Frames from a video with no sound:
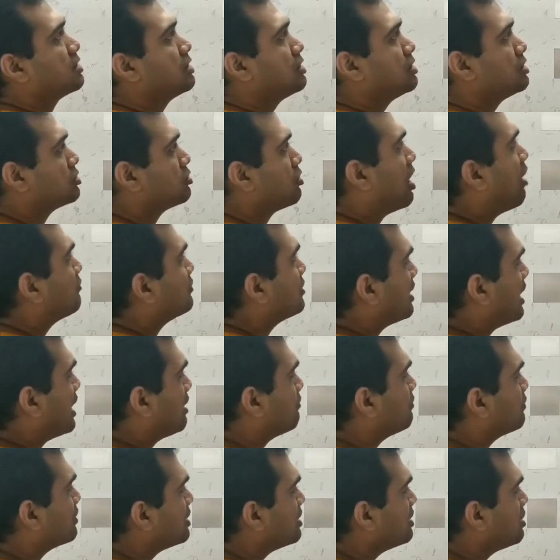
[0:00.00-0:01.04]
So after
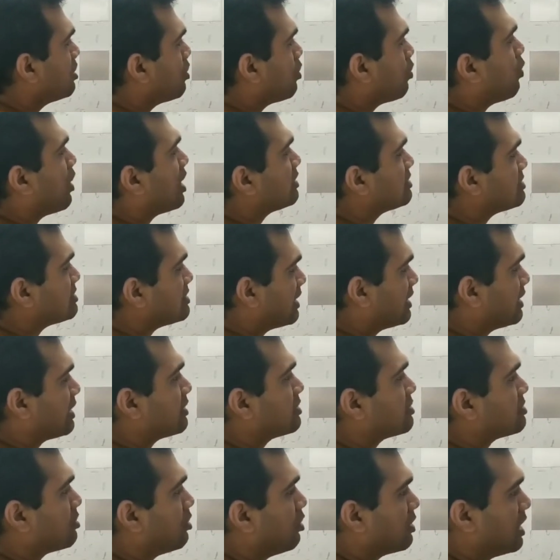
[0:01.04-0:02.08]
every 1
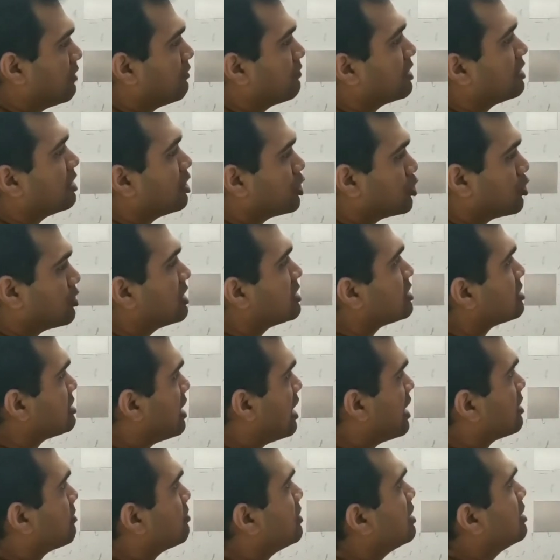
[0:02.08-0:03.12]
second or every unit
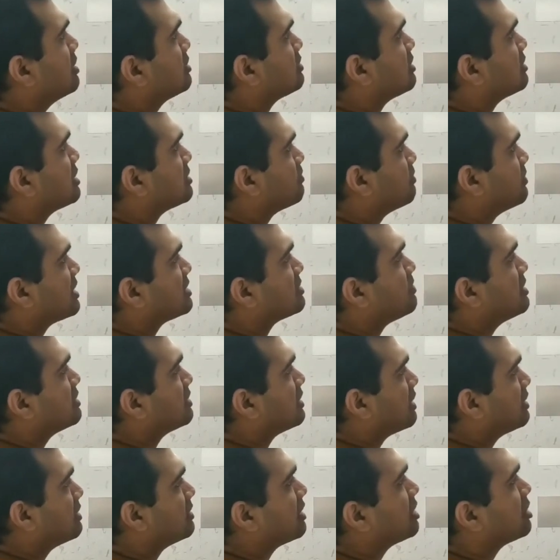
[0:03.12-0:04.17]
time, the displacement
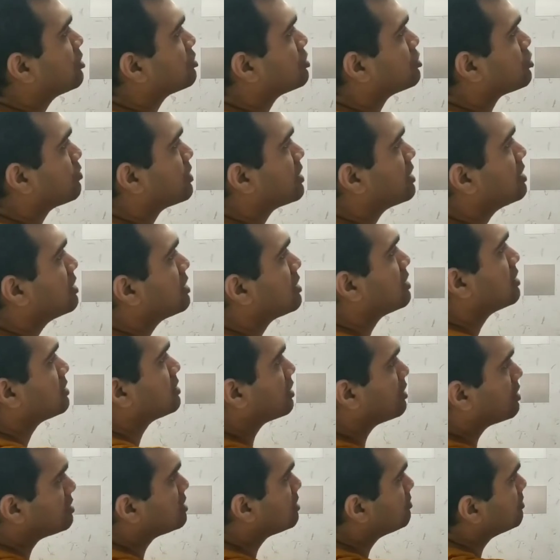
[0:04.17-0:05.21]
continues to be
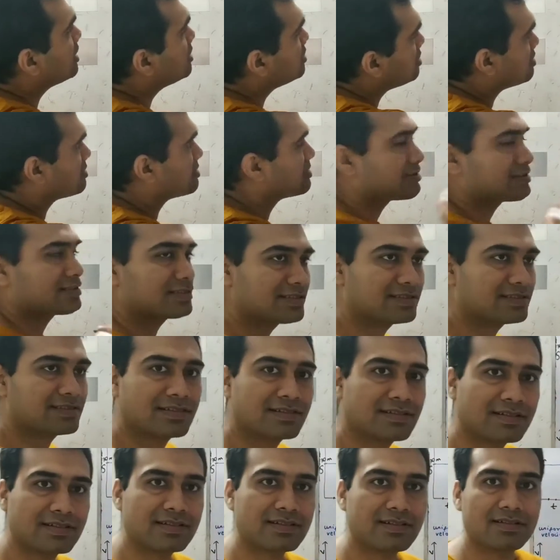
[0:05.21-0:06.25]
30 meters.
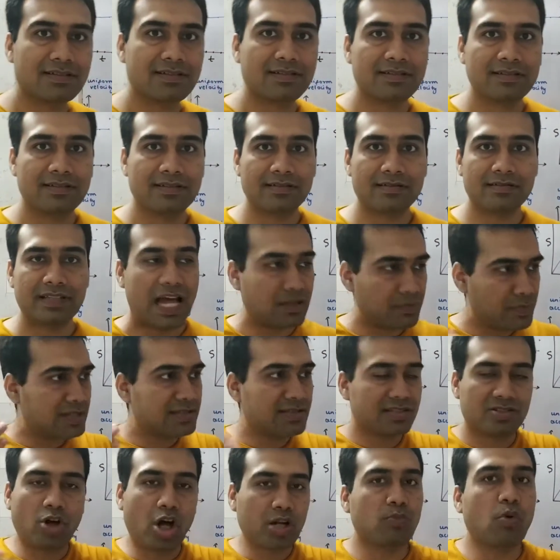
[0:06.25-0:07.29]
That means
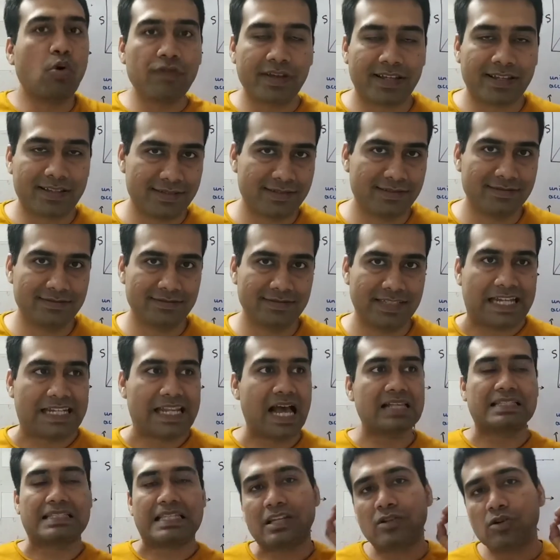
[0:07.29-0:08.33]
it's not moving. It
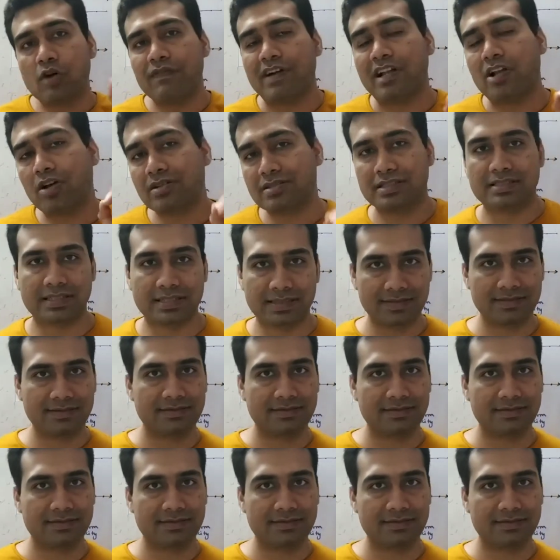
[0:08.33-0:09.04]
has zero velocity.